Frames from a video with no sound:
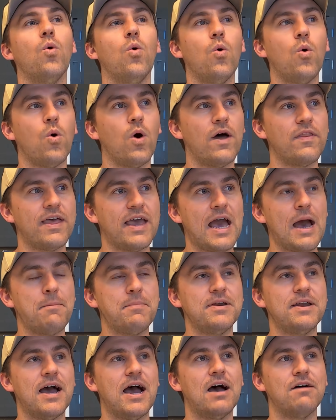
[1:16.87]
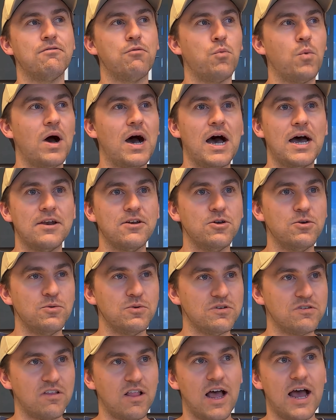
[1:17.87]
Or are they happy to have one who
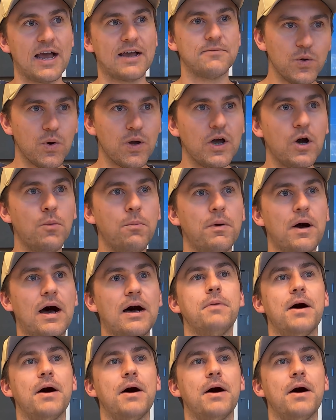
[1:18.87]
is like your helper,